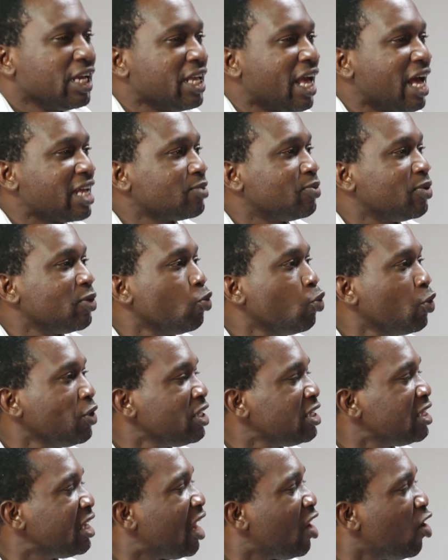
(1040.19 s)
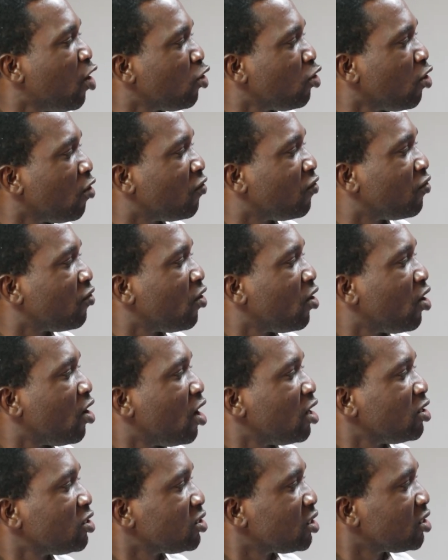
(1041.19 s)
He has been winning a lot of
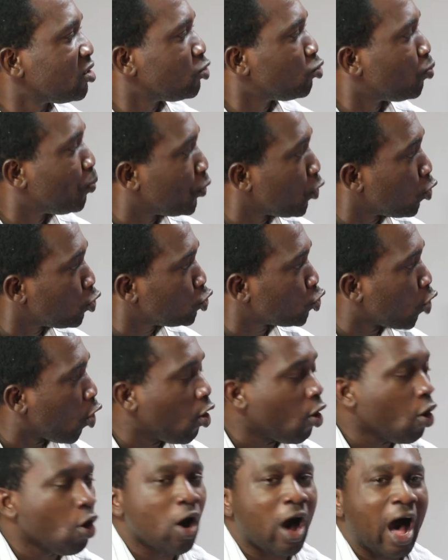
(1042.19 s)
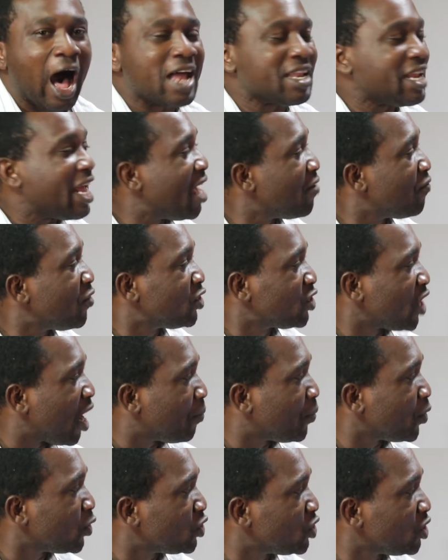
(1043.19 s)
pro tour and every
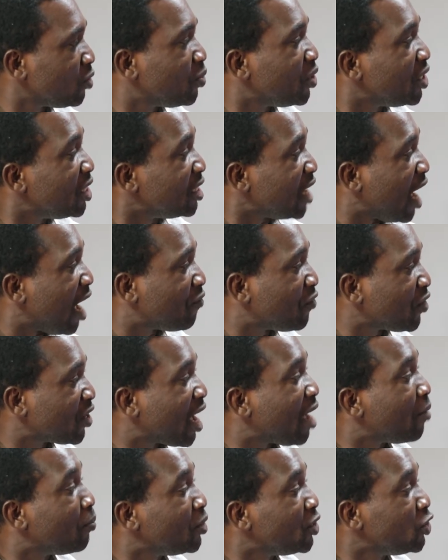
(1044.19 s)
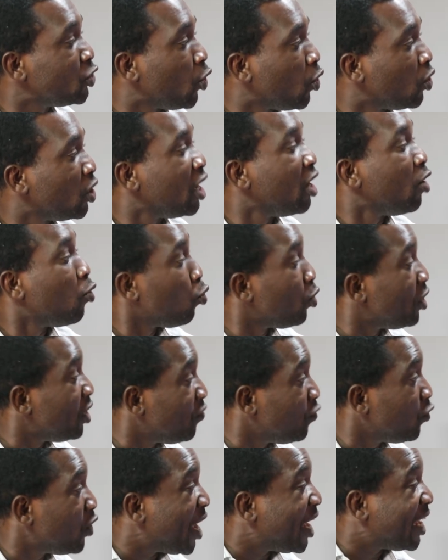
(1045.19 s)
championship in Africa and beyond,
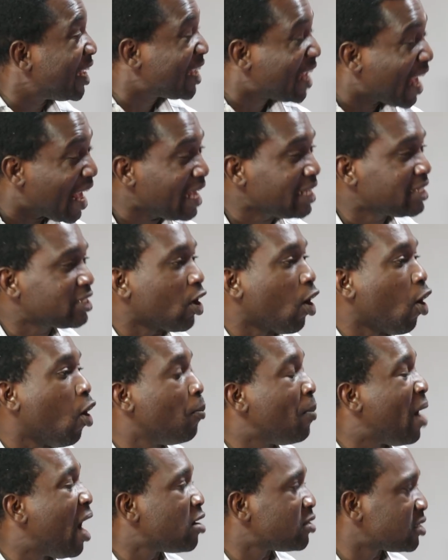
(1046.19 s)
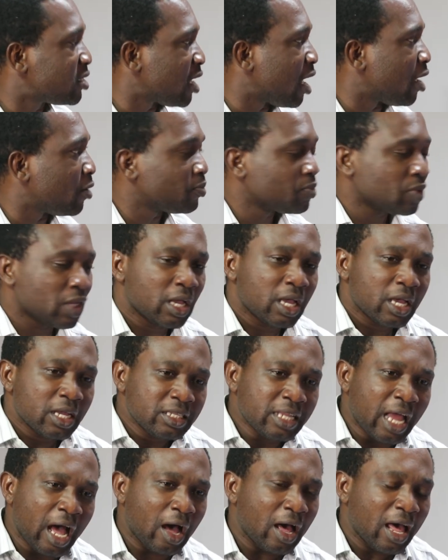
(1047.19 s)
even against Omar Asam.
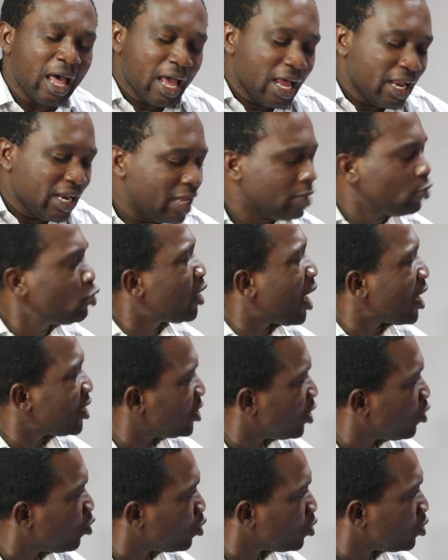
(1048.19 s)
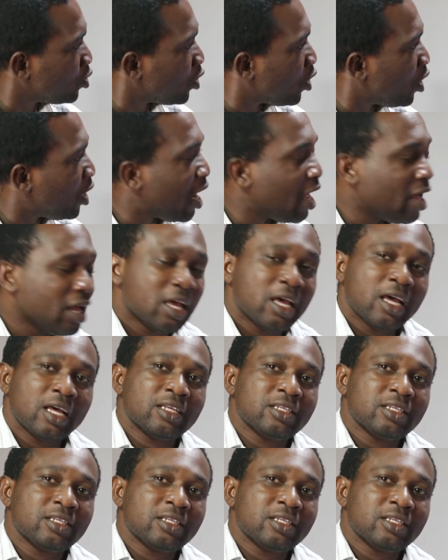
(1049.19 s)
Now, let's look at Segun Toriola.